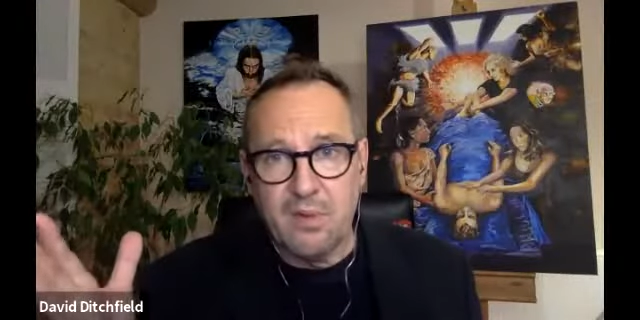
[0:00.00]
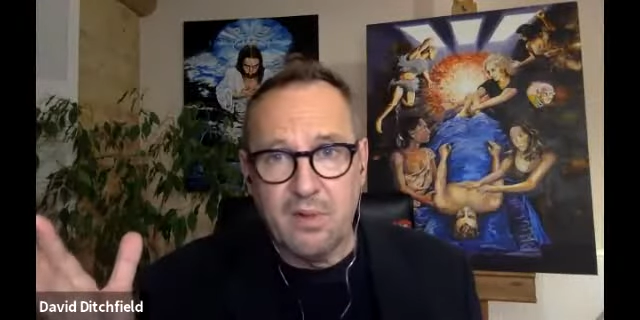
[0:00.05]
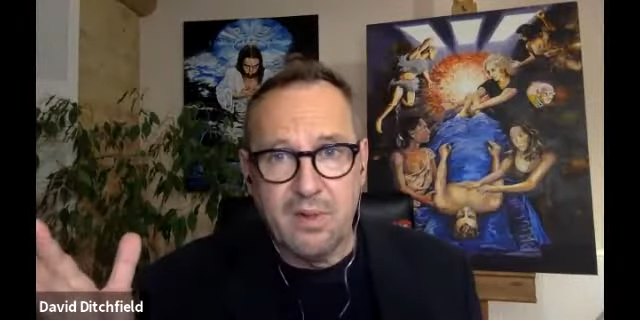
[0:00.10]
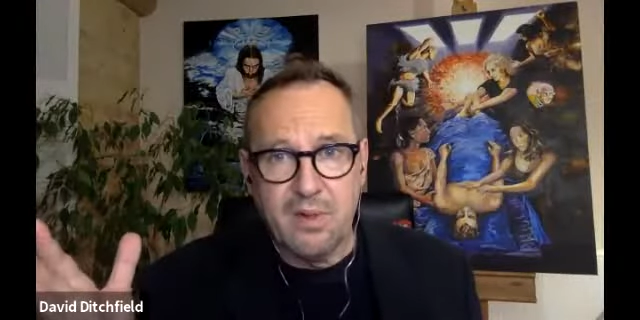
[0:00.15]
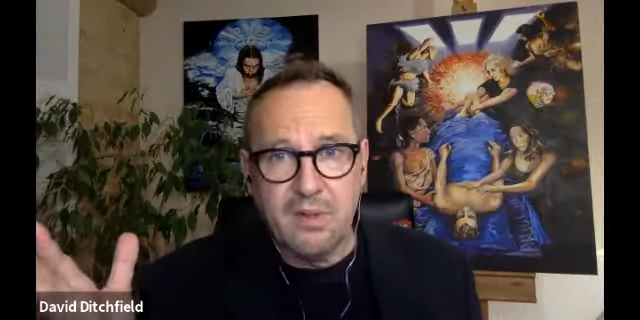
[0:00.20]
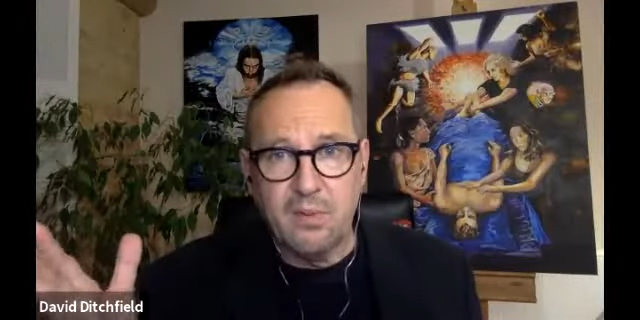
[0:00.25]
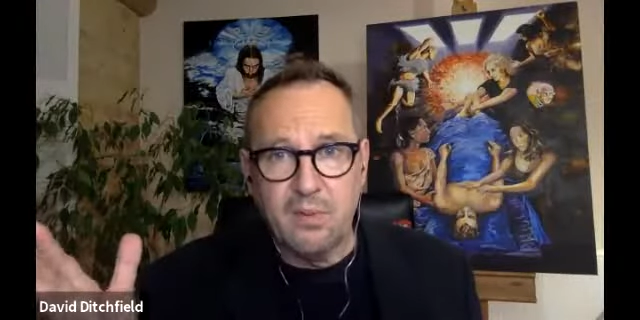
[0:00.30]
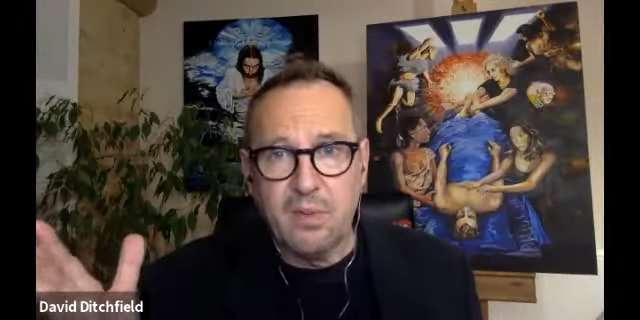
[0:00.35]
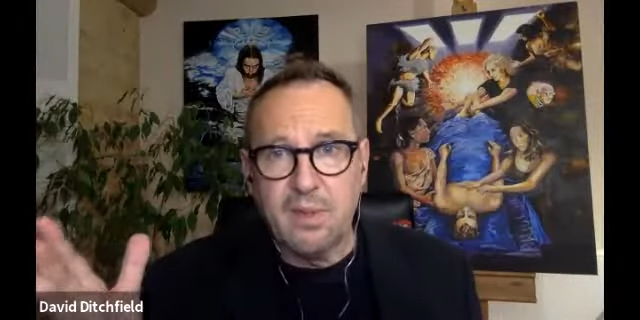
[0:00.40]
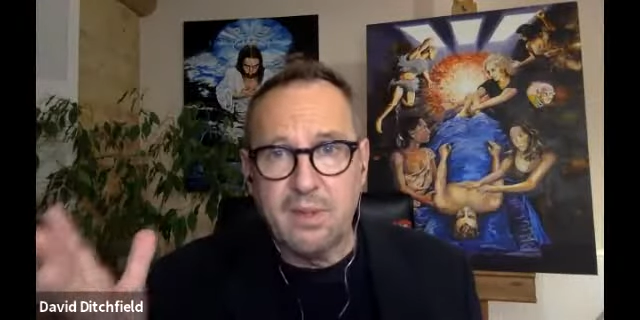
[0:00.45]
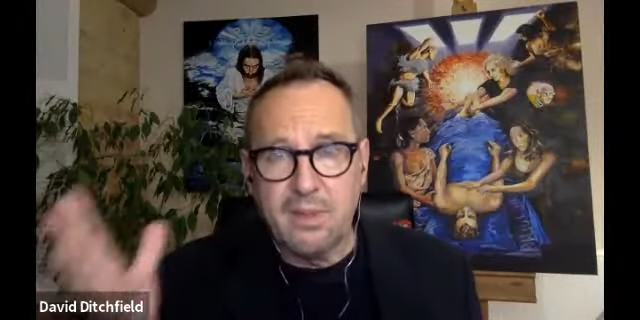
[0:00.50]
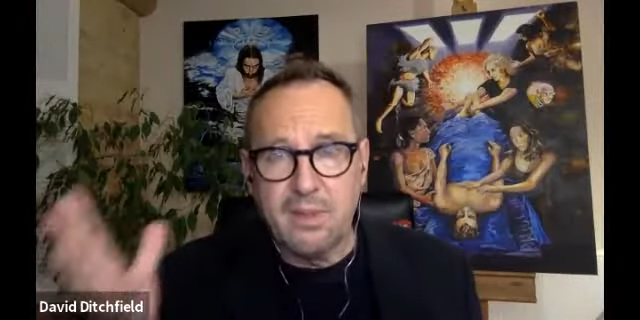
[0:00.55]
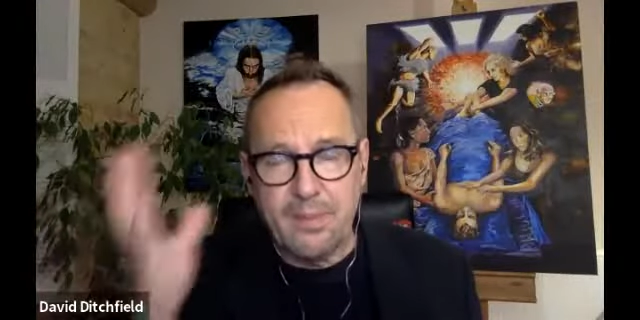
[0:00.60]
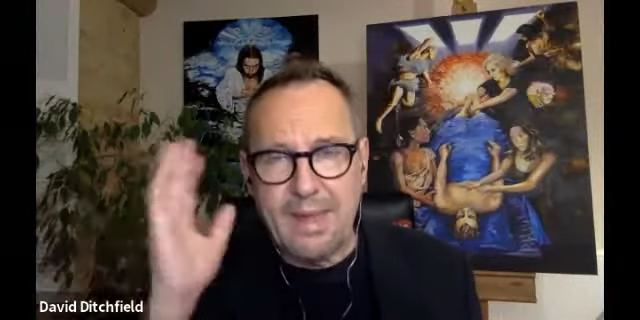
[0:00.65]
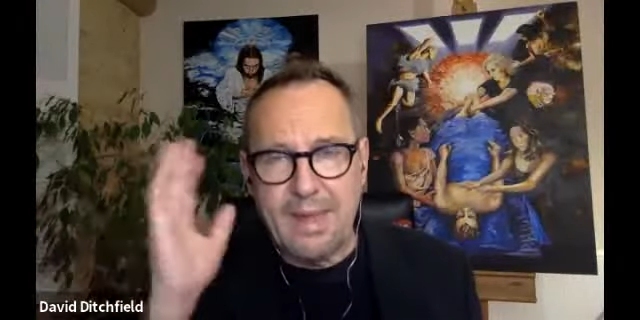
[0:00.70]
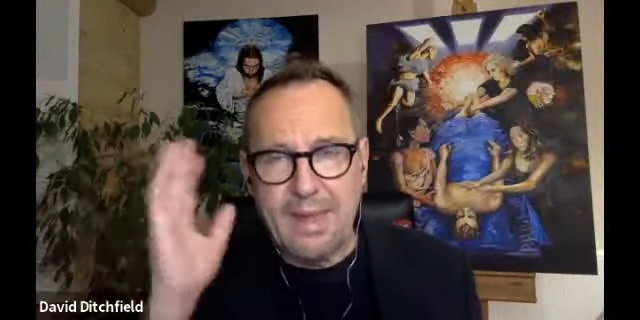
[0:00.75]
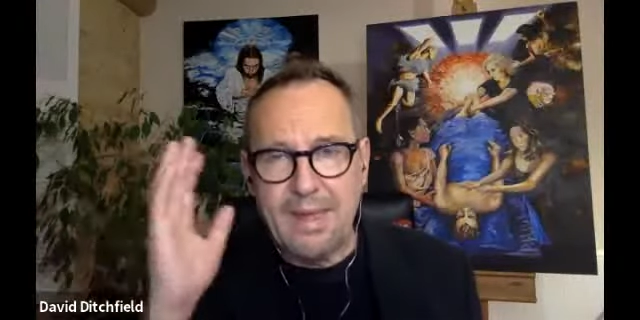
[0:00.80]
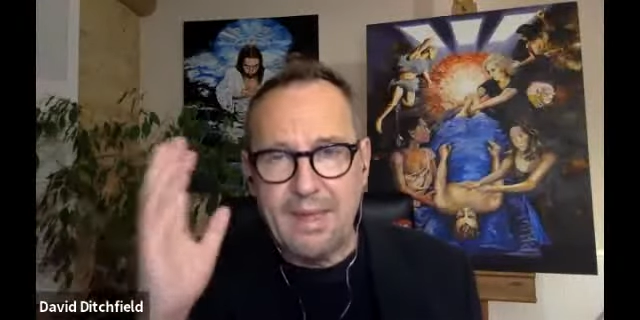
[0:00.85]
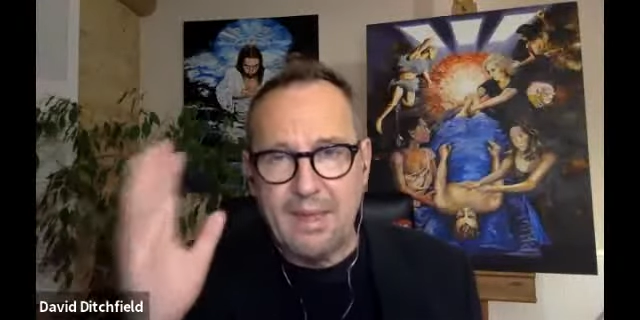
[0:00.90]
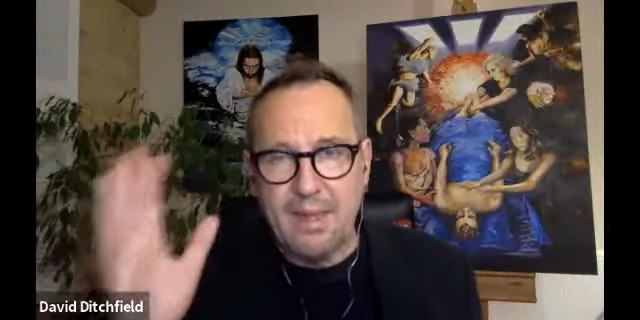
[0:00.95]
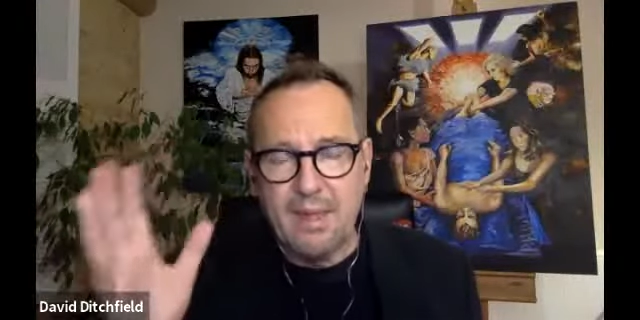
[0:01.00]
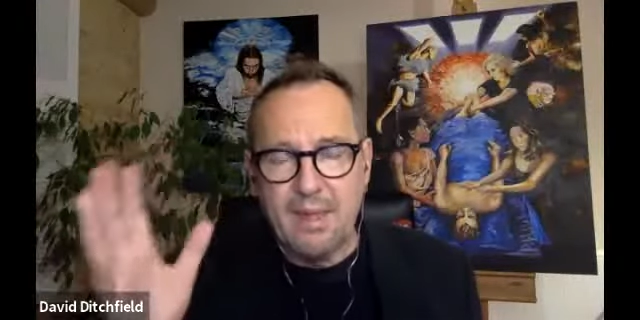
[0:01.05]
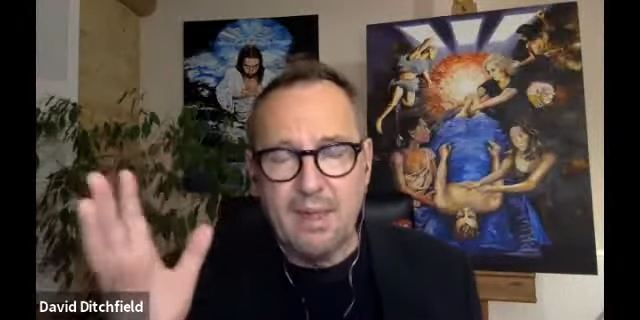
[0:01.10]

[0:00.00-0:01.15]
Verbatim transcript: and I just wanted to paint. So you